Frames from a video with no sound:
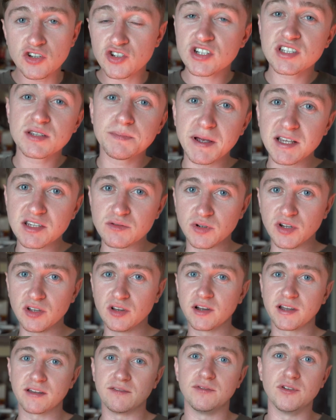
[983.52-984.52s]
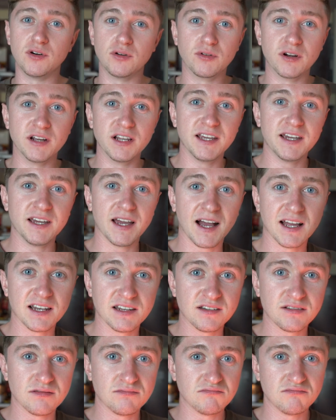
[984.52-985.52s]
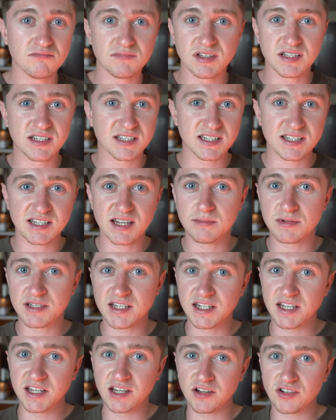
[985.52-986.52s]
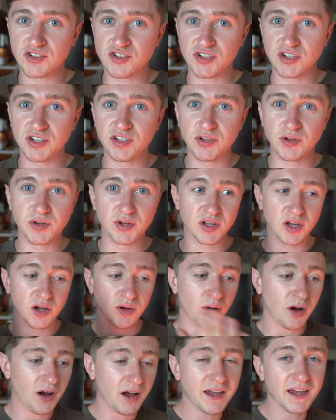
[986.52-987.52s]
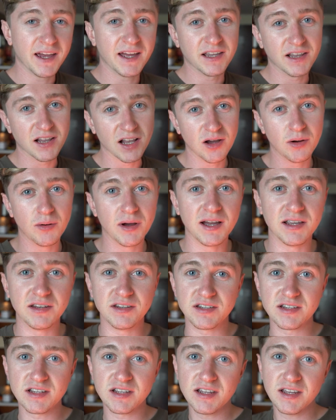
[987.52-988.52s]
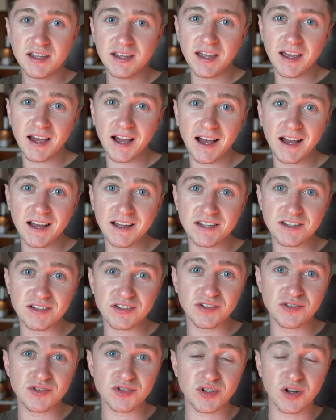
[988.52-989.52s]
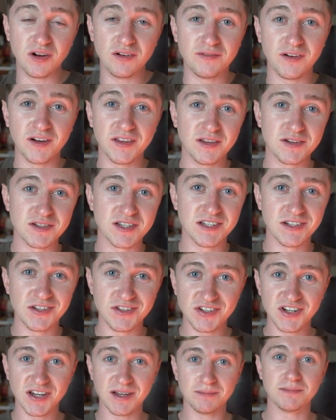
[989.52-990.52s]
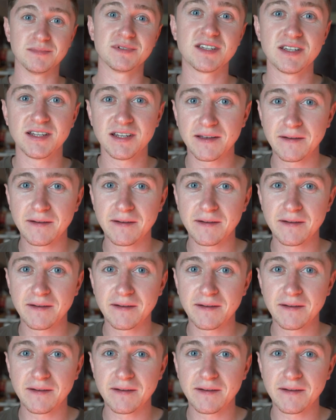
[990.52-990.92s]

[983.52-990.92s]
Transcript: it just depends what you're looking for really, and it's the same as any country. You can go high-end, low-end, and you just got to find those hidden gems.